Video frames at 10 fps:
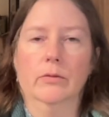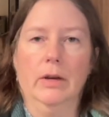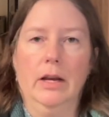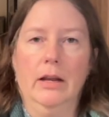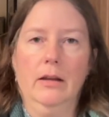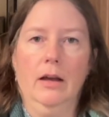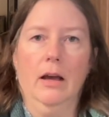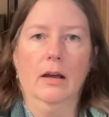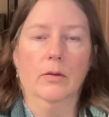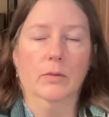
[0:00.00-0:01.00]
reading
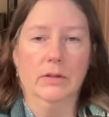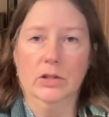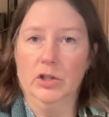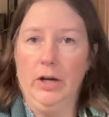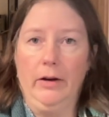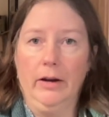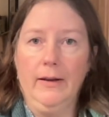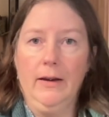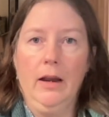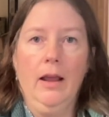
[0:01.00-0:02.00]
uh, it was the
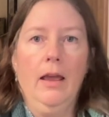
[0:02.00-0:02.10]
chariot